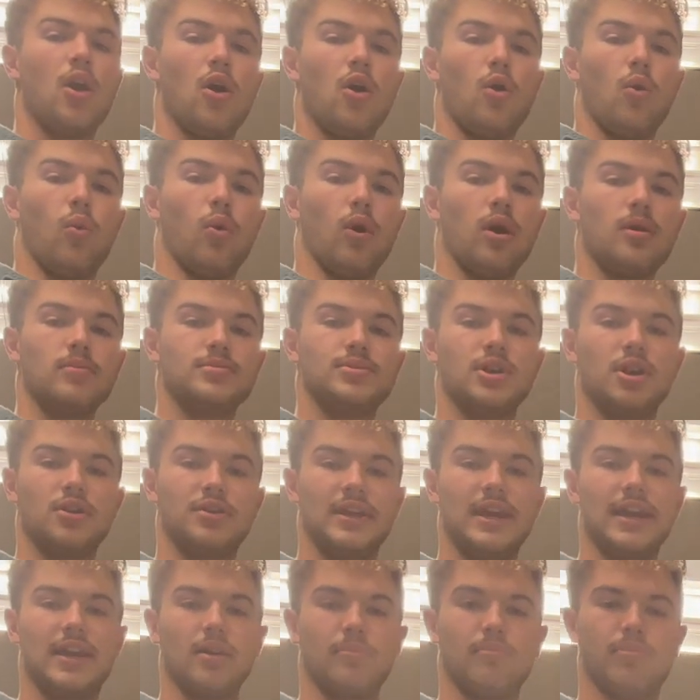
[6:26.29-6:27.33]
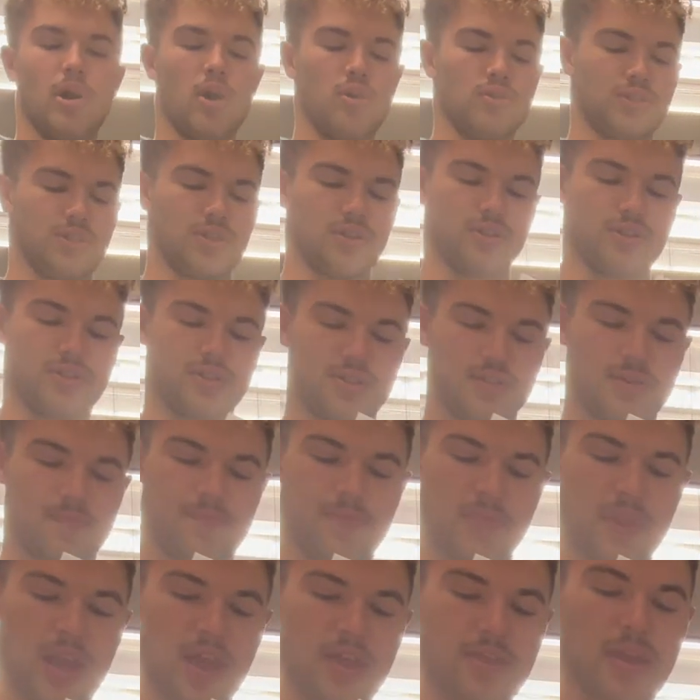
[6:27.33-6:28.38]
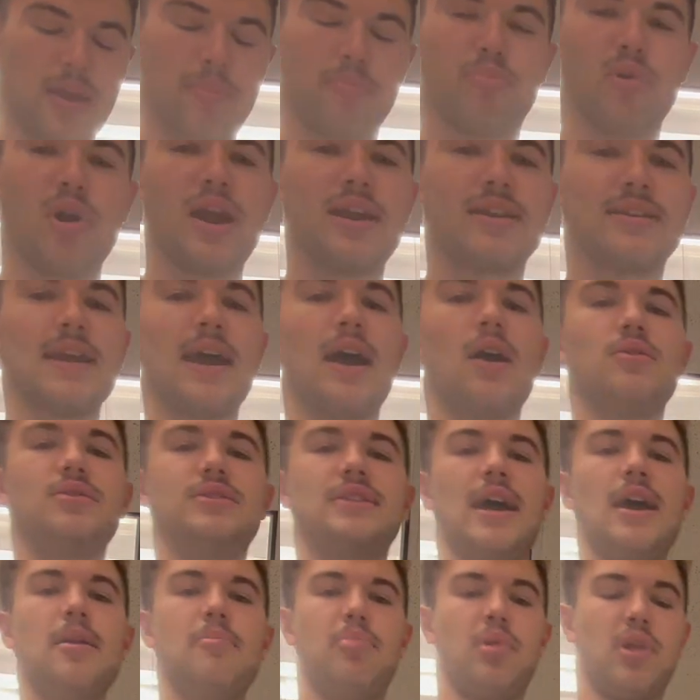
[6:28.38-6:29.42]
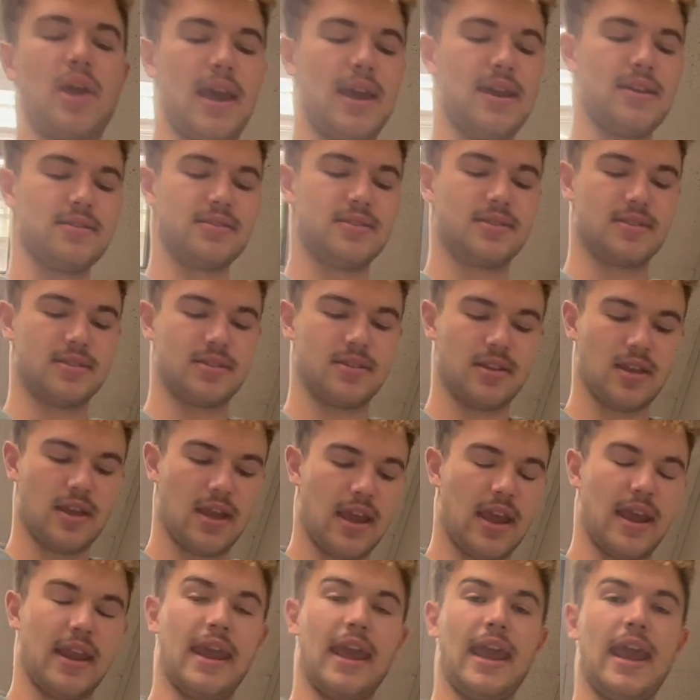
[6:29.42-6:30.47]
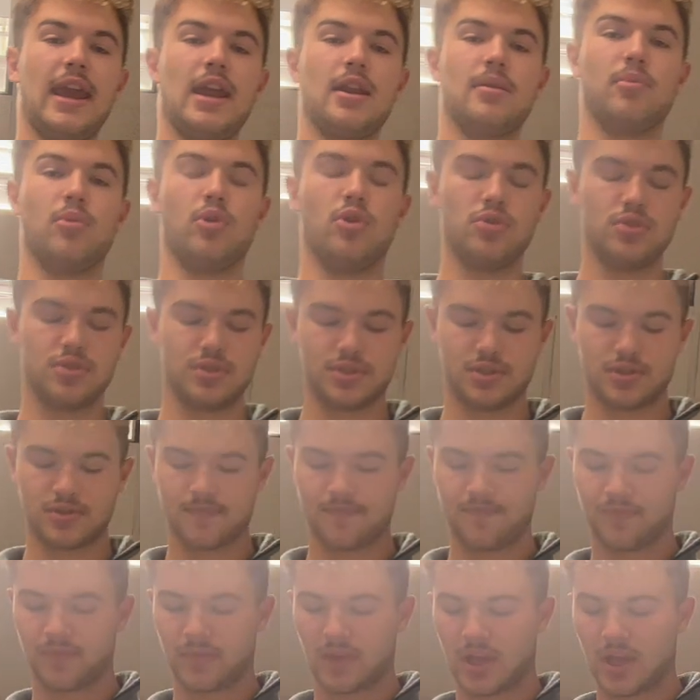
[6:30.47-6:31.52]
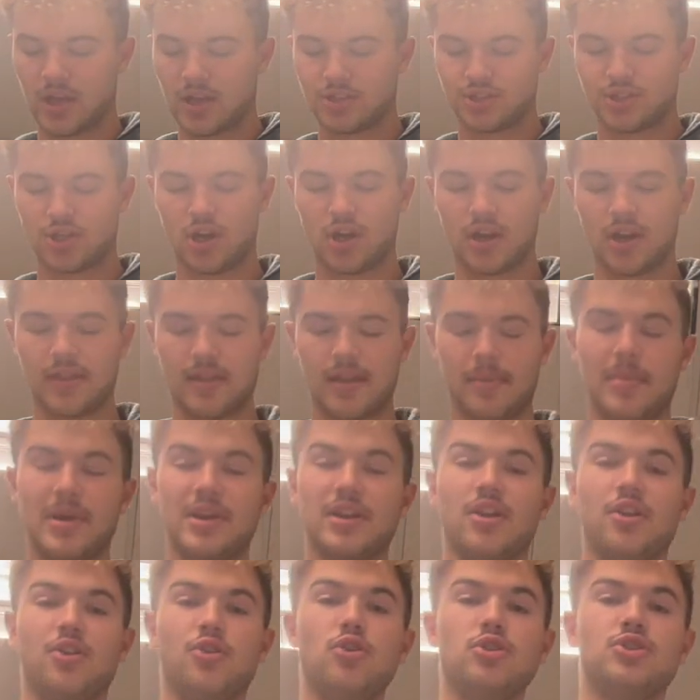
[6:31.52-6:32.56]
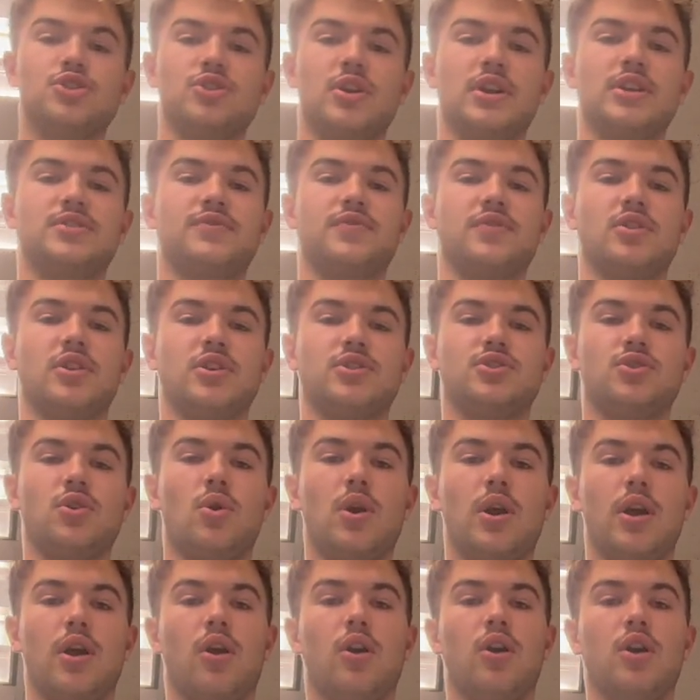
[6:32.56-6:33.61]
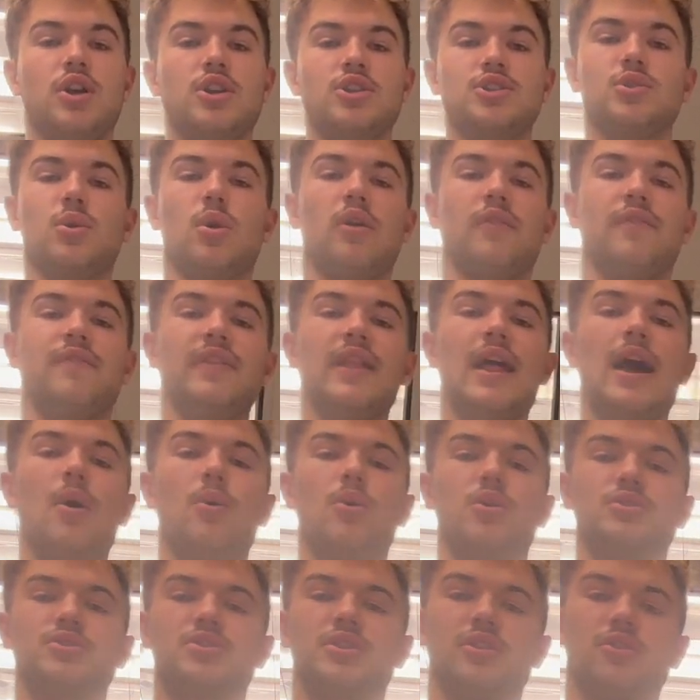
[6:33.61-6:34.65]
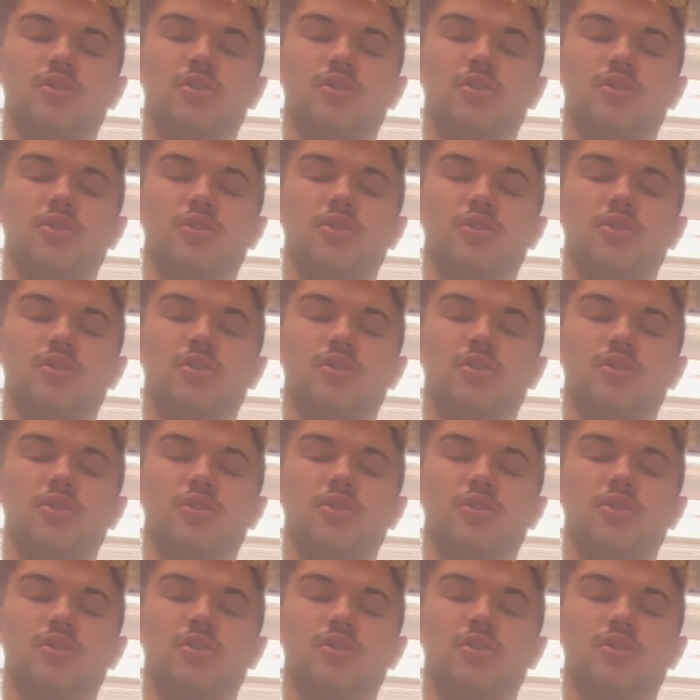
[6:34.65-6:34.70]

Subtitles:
are decomposers. They break down dead plants and animals, turning them into nutrients for the soil so our flowers can